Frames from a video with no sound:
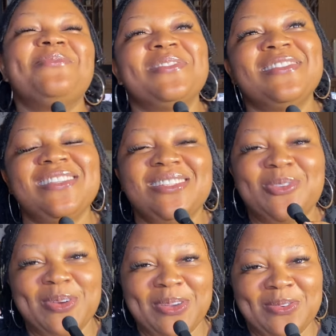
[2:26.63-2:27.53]
um
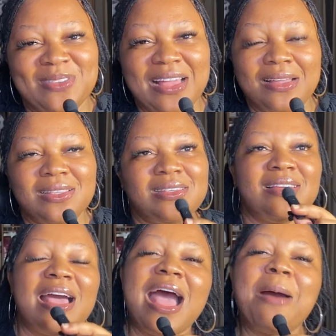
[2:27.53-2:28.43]
shito.
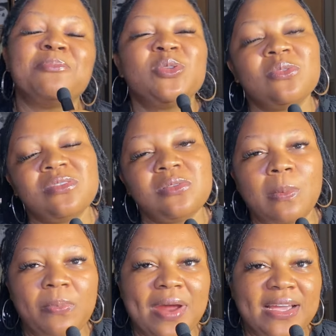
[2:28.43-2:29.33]
He's not even a
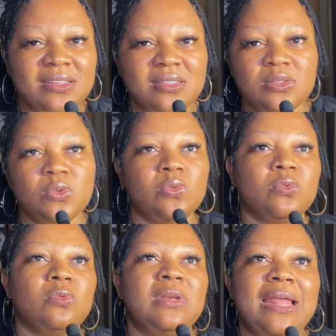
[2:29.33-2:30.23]
Ghanaian,
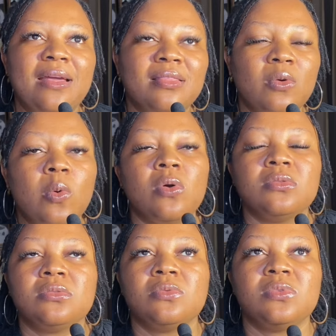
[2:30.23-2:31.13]
but he's
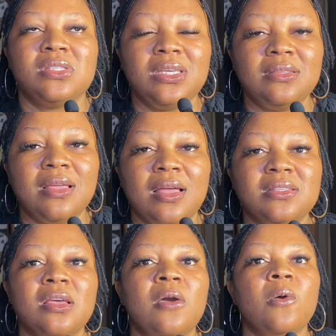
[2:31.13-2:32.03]
just tr-
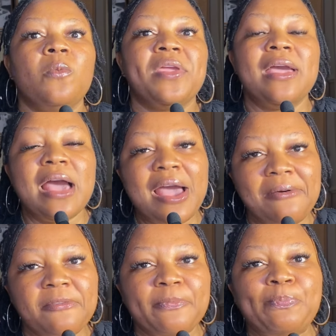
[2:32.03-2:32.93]
trying to
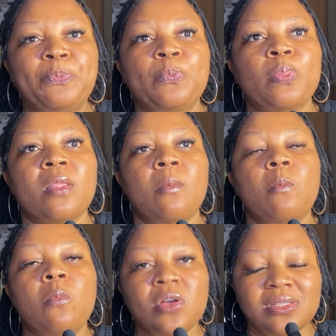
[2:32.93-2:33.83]
try the
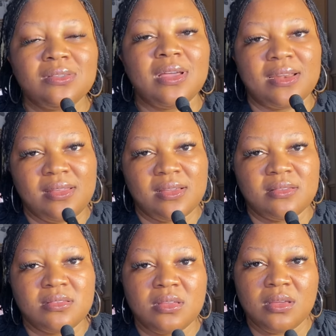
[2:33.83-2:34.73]
dish or
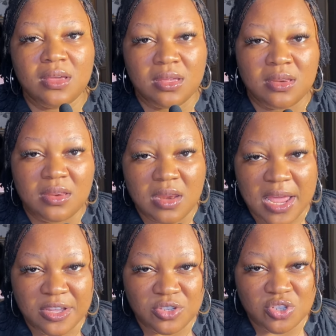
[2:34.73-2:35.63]
try the food
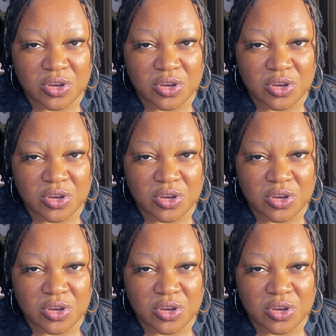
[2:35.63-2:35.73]
because